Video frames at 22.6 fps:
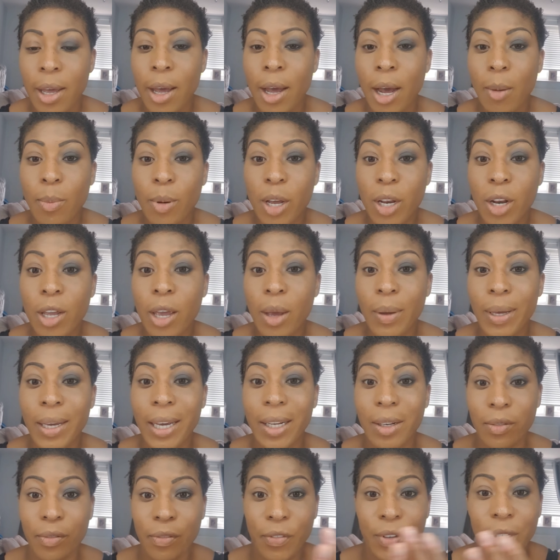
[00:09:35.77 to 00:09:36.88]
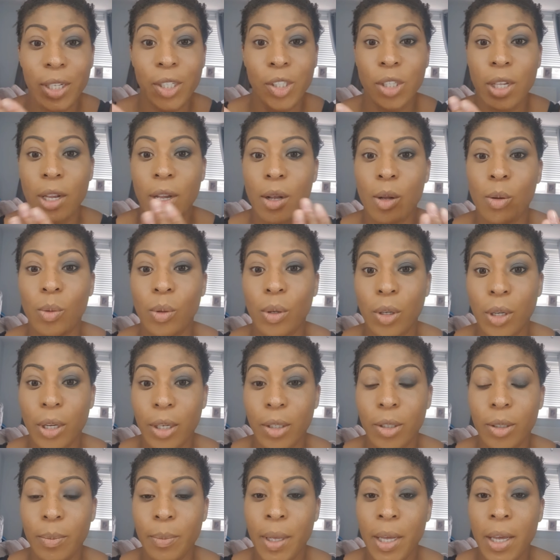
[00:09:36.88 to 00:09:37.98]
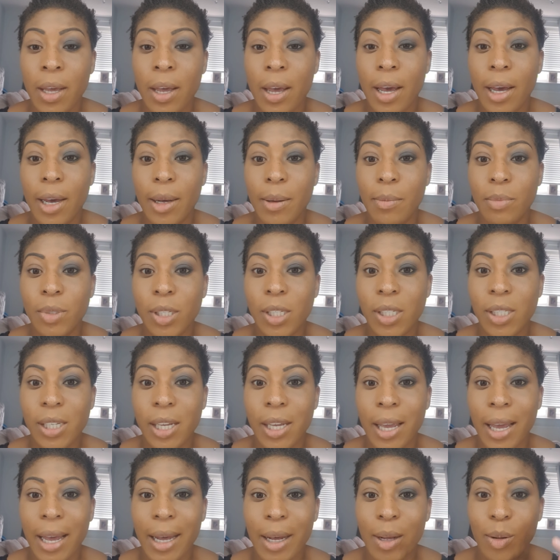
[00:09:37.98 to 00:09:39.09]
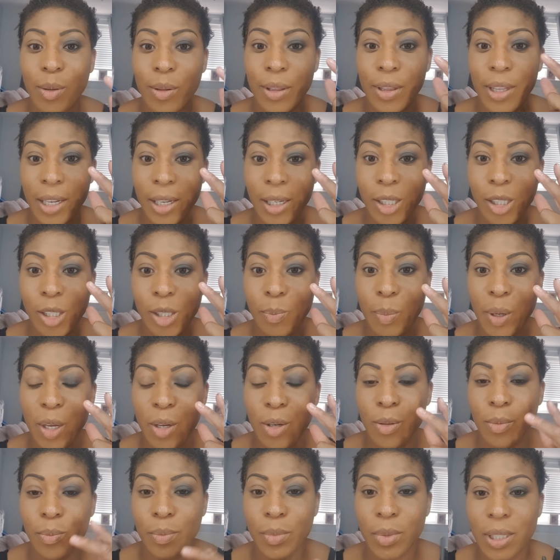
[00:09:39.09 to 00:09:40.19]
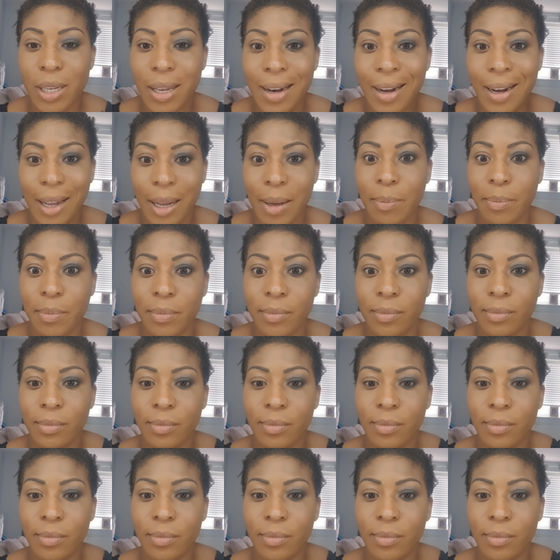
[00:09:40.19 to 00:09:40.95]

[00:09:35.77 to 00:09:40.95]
I'm going to go ahead and finish the whole look up to see how this becomes glam.